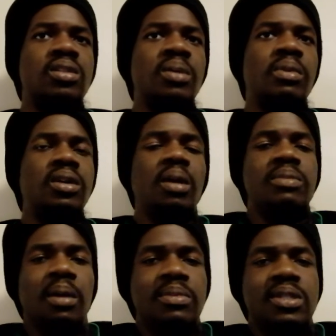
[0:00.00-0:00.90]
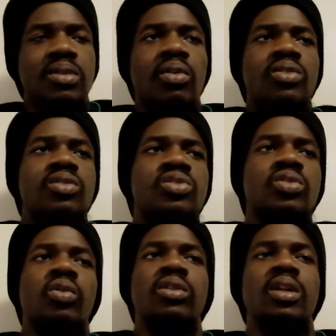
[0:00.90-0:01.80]
yeah man, I'm still going to
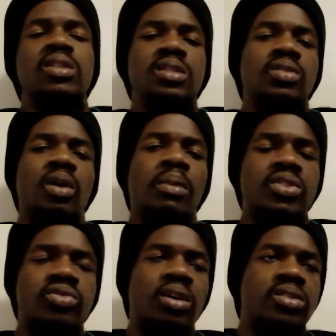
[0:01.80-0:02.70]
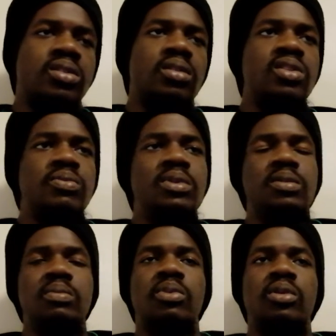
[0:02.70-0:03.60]
shout and still do a match reaction, is
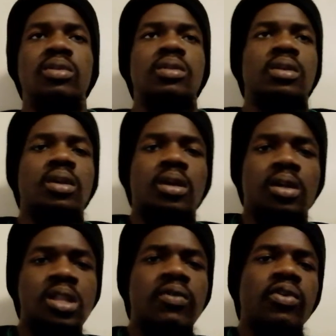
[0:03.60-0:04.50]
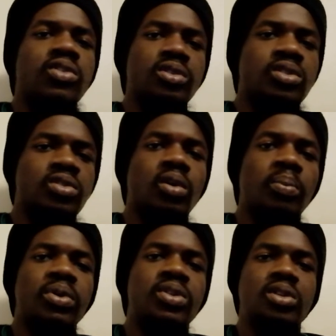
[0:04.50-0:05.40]
me. But leave your
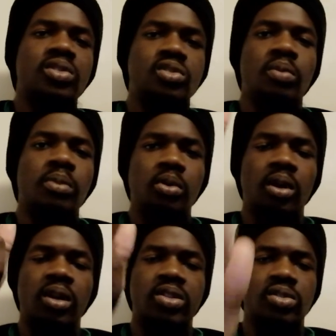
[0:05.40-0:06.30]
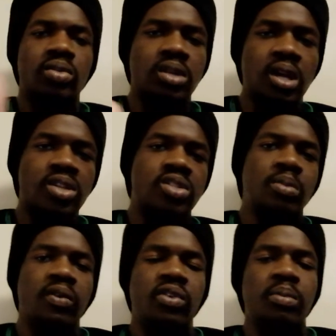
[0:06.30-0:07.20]
scoring predictions down below and I'll show to you guys
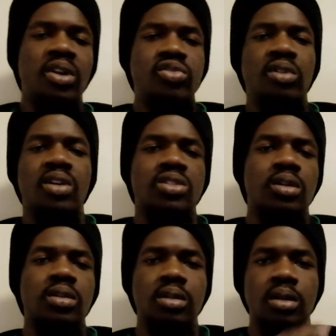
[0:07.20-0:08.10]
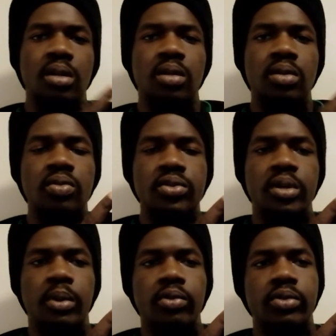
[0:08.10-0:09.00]
tomorrow for the match reaction. Do
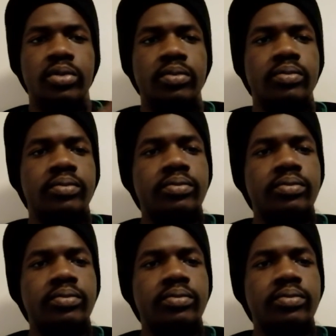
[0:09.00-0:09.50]
some out.